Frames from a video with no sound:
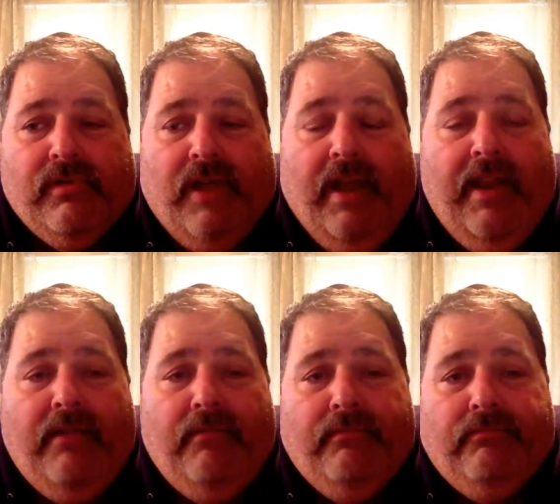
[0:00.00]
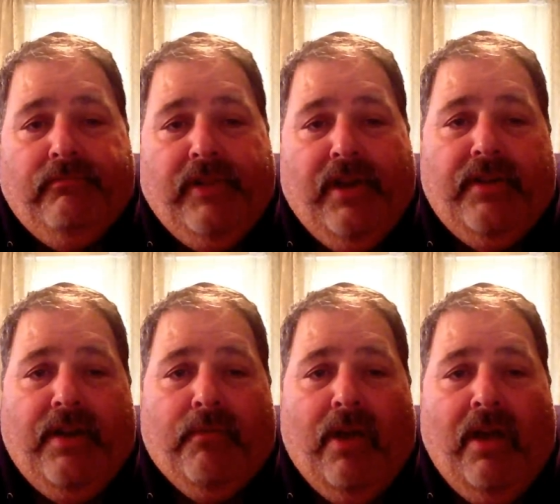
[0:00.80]
And we know
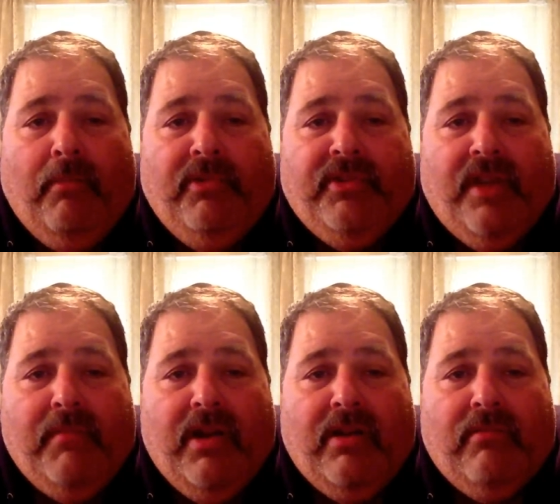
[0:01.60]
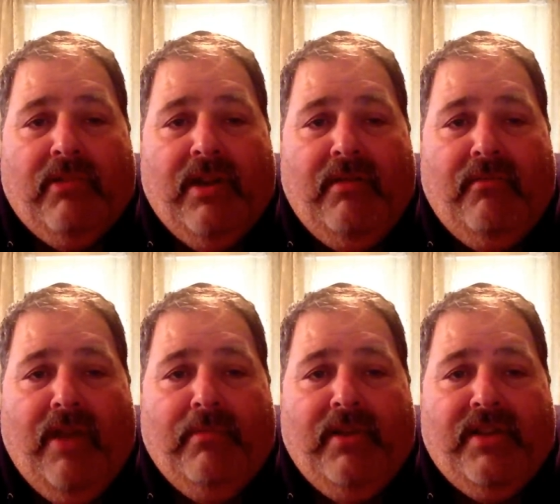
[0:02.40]
they robbed. We saw Michael Brown
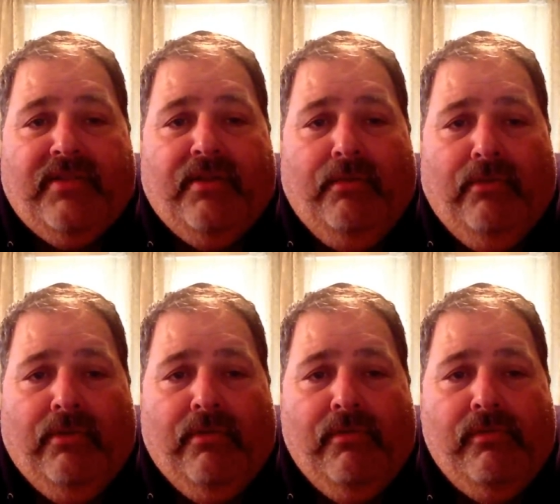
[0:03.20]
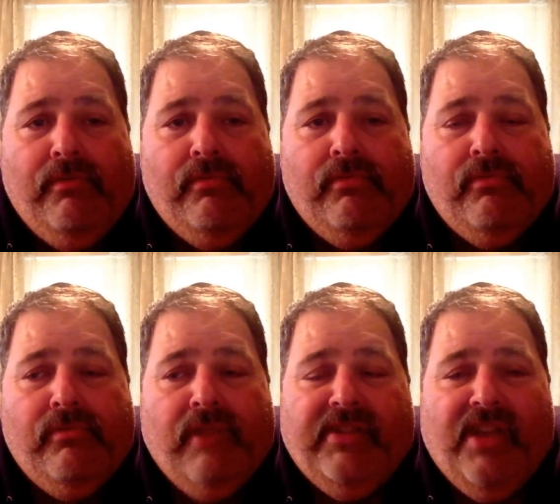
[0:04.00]
robbing that store.
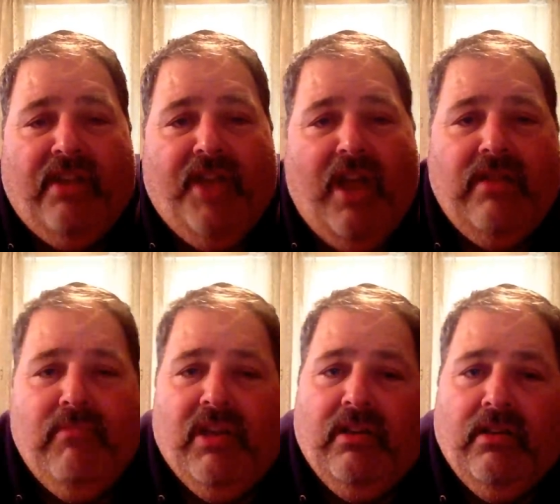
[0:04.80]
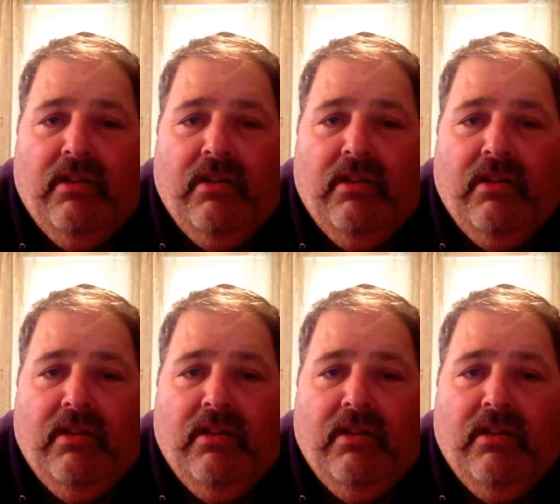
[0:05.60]
That's all documented.